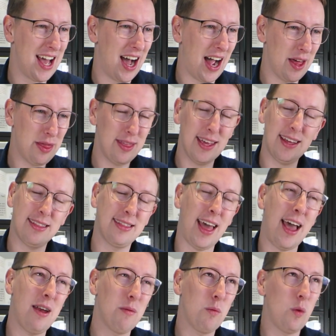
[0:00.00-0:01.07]
I think
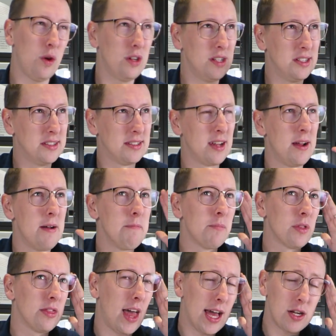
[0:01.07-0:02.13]
that
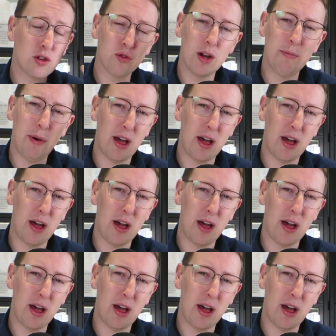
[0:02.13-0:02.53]
trip,